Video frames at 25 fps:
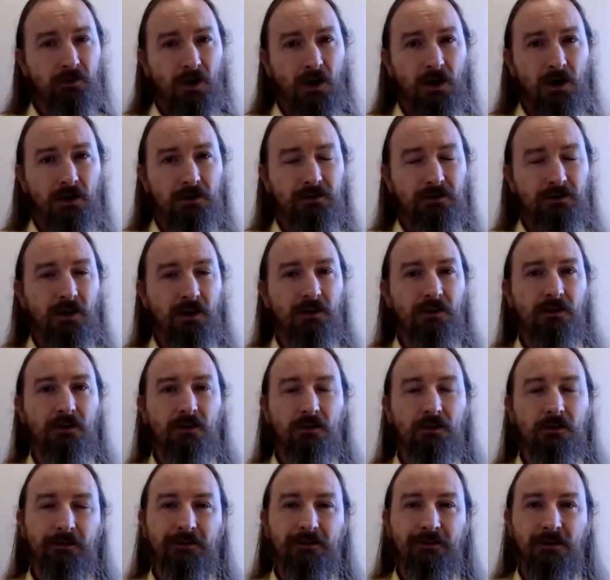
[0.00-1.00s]
content that
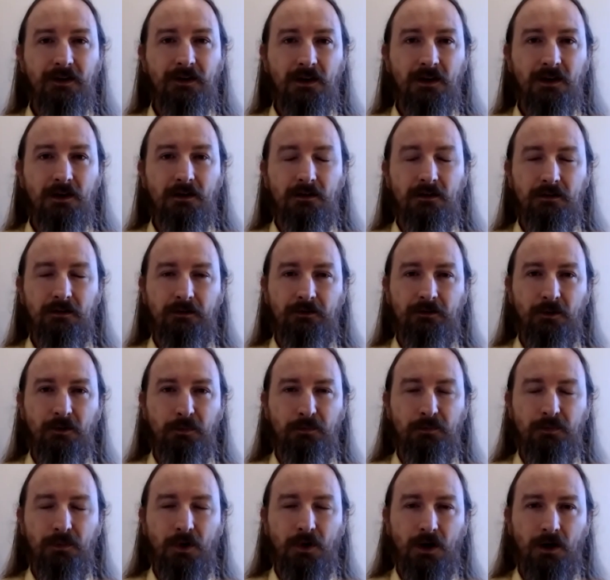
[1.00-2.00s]
you'll see
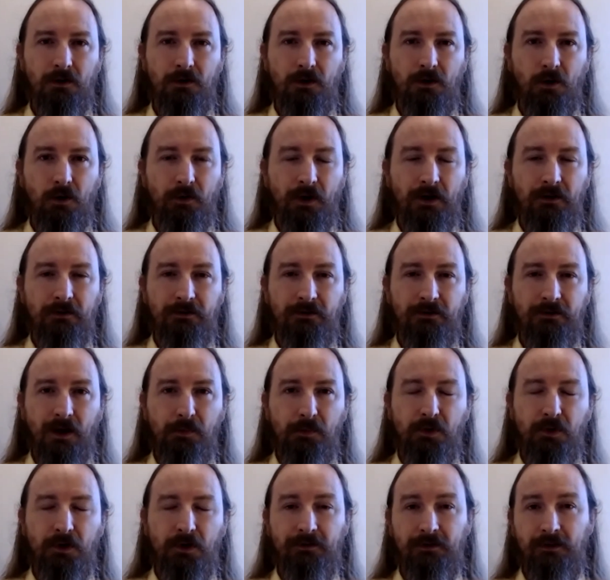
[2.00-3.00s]
around
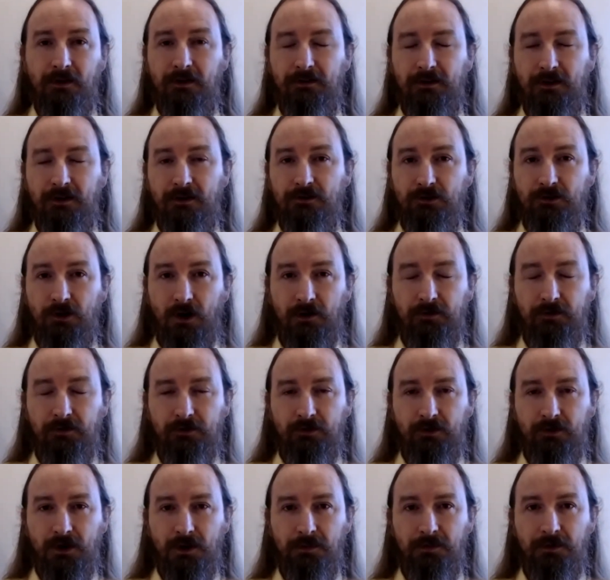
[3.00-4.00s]
Cypress is in
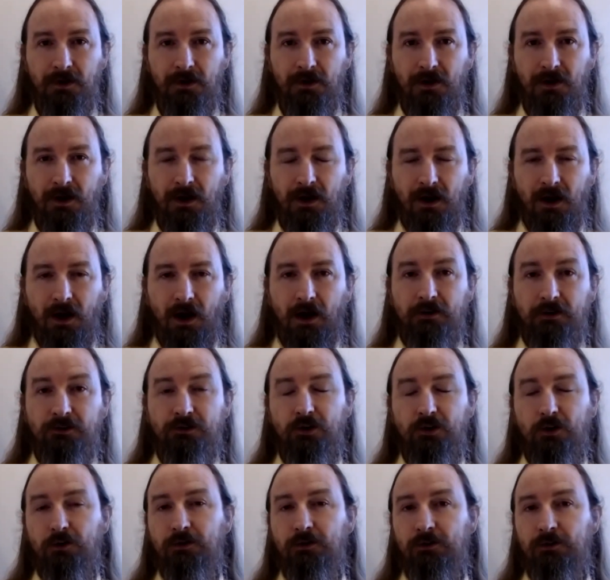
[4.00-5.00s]
JavaScript. I
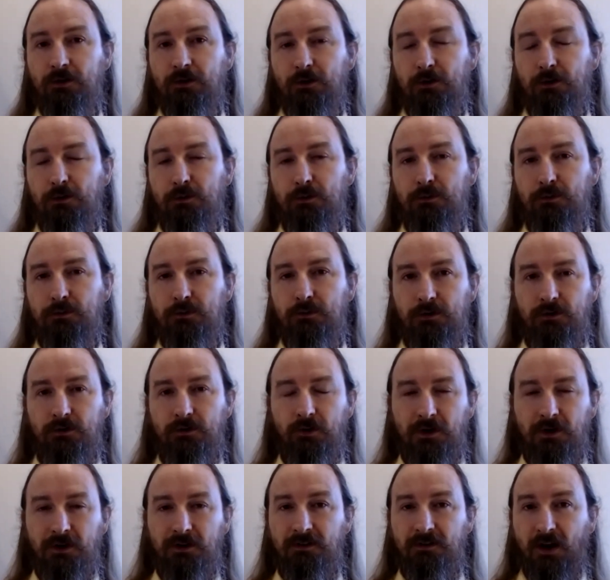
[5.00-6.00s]
chose to do it
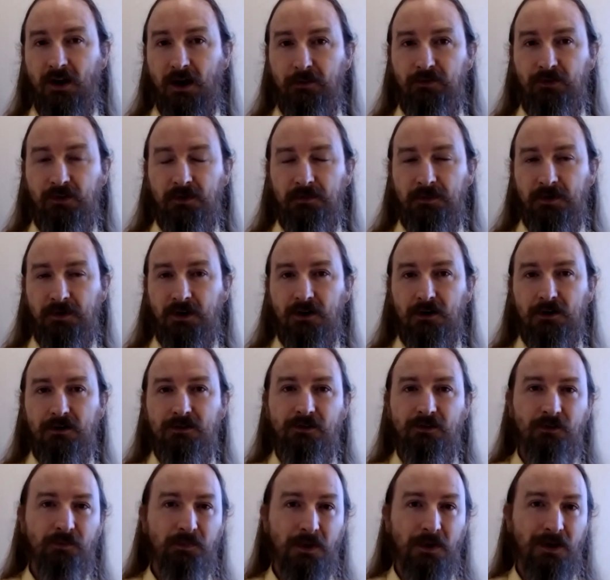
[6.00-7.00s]
in TypeScript here
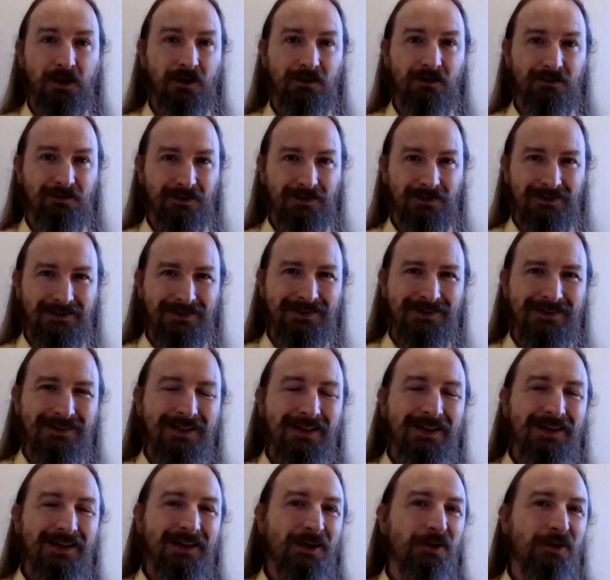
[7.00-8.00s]
just because
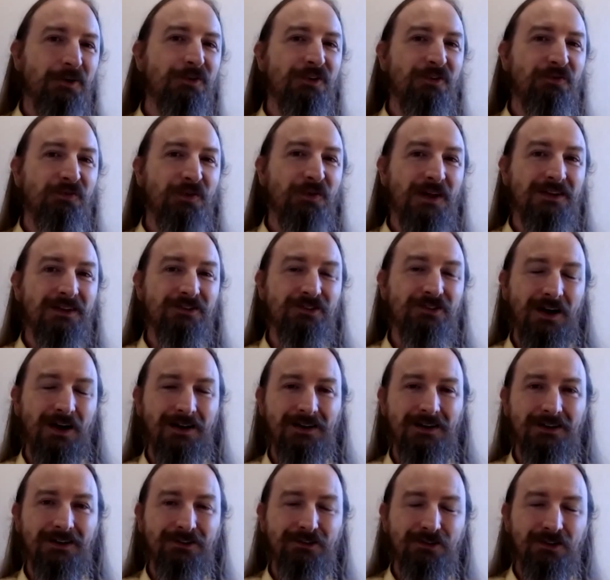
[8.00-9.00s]
it was a fun
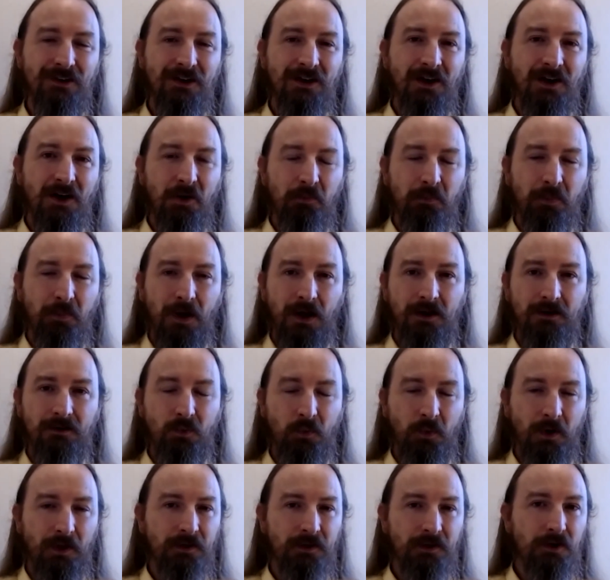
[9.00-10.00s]
challenge. But
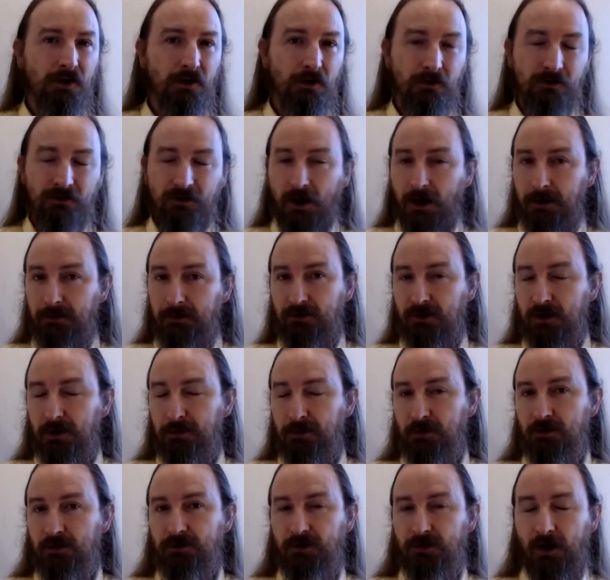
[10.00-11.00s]
whether you use TypeScript
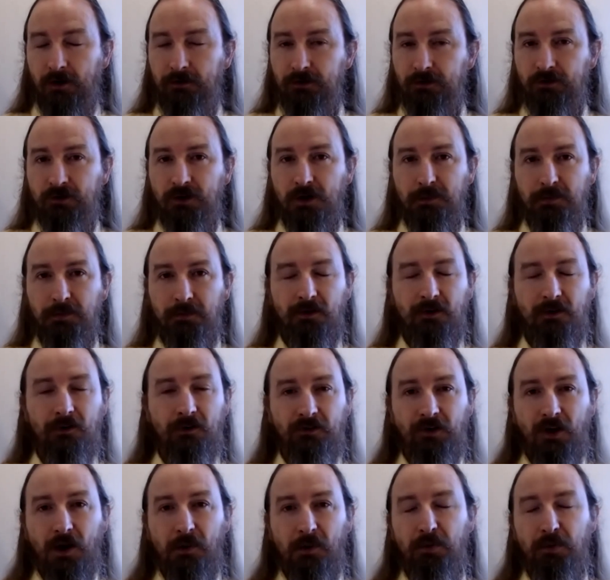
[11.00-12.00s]
or JavaScript, your
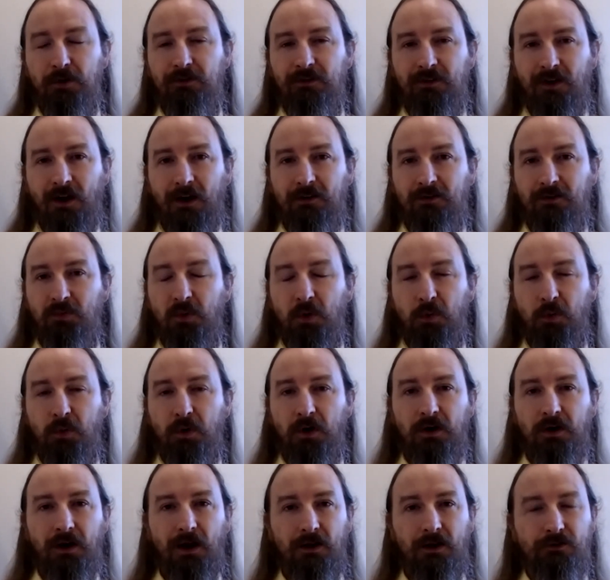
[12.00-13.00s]
Cypress test will
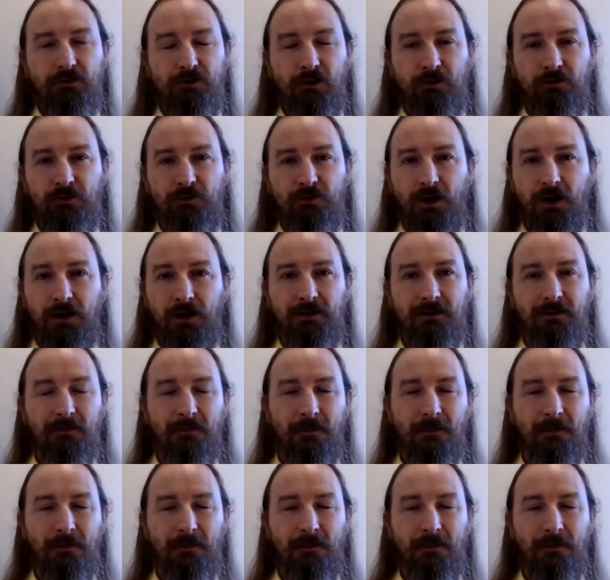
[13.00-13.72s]
work out just fine.